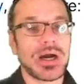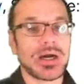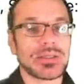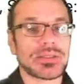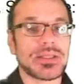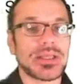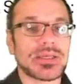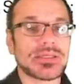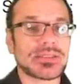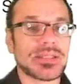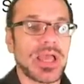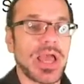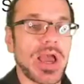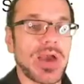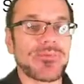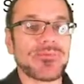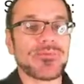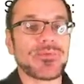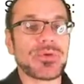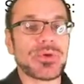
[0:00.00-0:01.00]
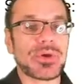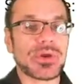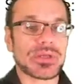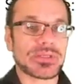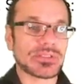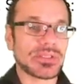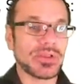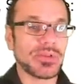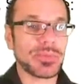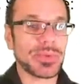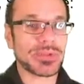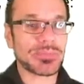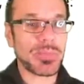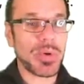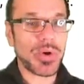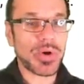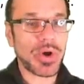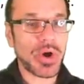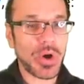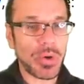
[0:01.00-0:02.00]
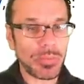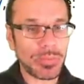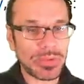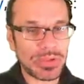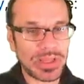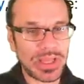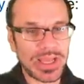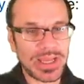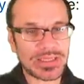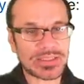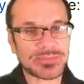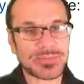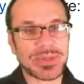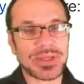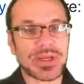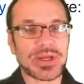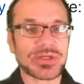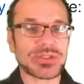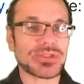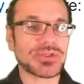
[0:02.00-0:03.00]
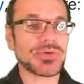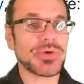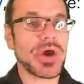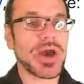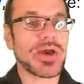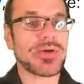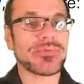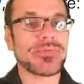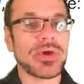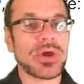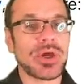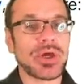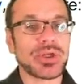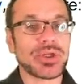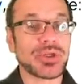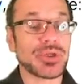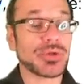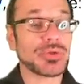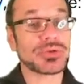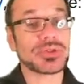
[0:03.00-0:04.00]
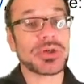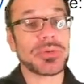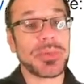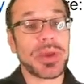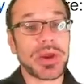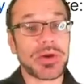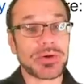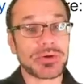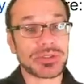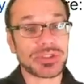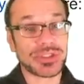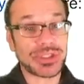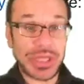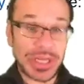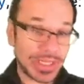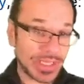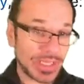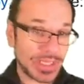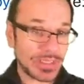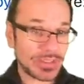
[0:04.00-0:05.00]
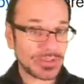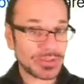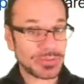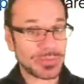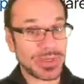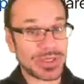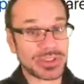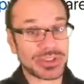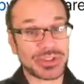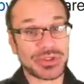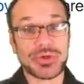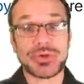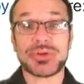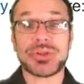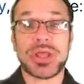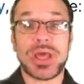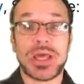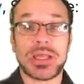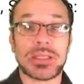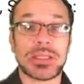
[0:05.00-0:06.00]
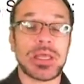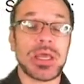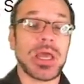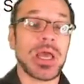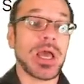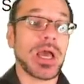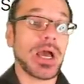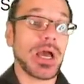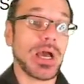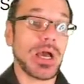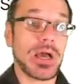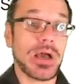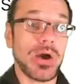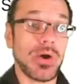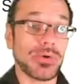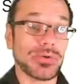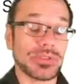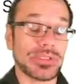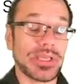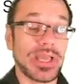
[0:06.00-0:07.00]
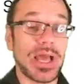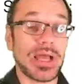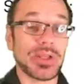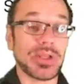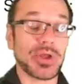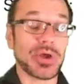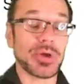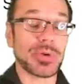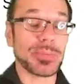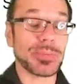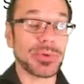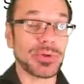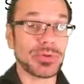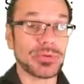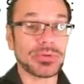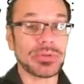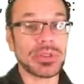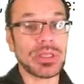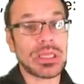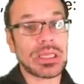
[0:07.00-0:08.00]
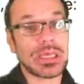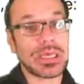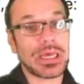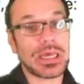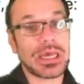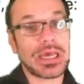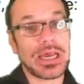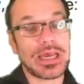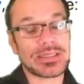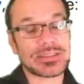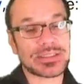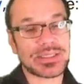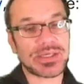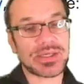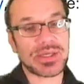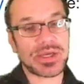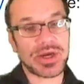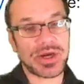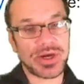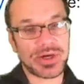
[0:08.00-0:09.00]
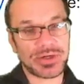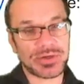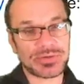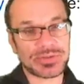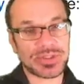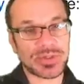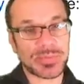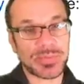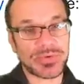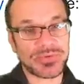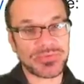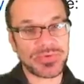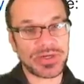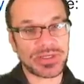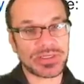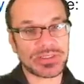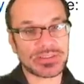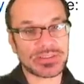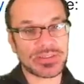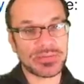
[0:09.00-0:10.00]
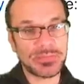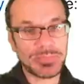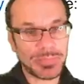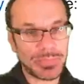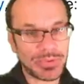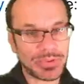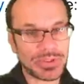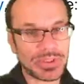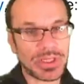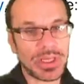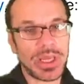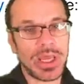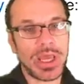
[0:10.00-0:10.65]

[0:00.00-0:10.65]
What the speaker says: takes is a little bit more complex because you have to do some error checking to make sure that only allowable ASCII characters are provided as input.